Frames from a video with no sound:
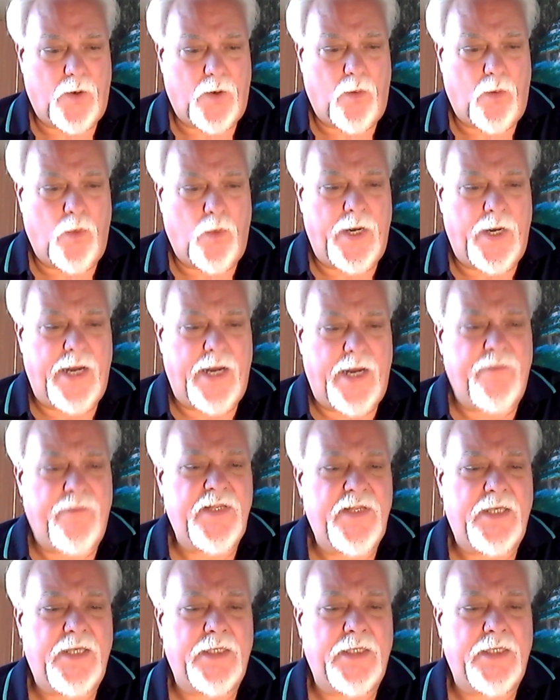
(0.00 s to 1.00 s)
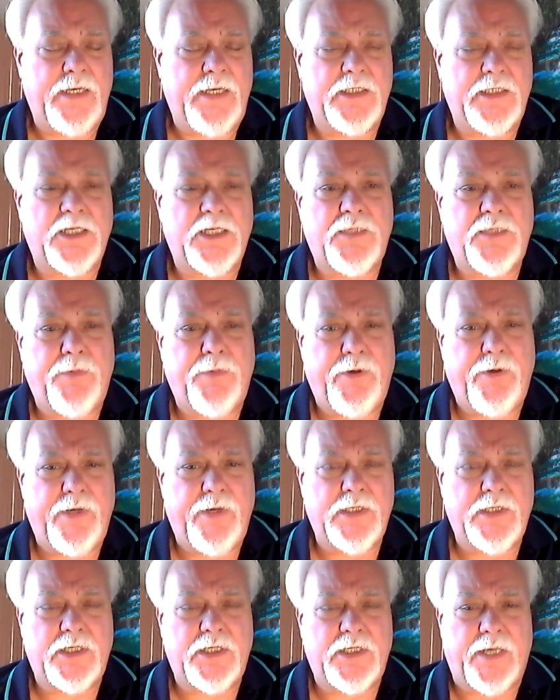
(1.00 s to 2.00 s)
what everything that he's
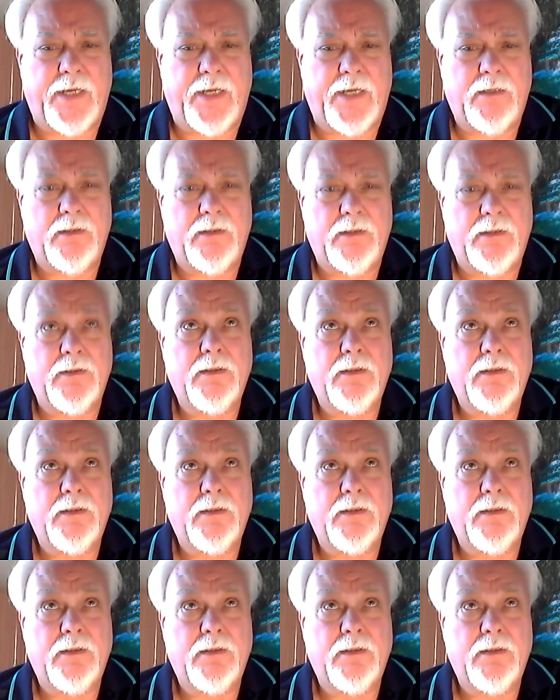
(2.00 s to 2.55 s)
experiencing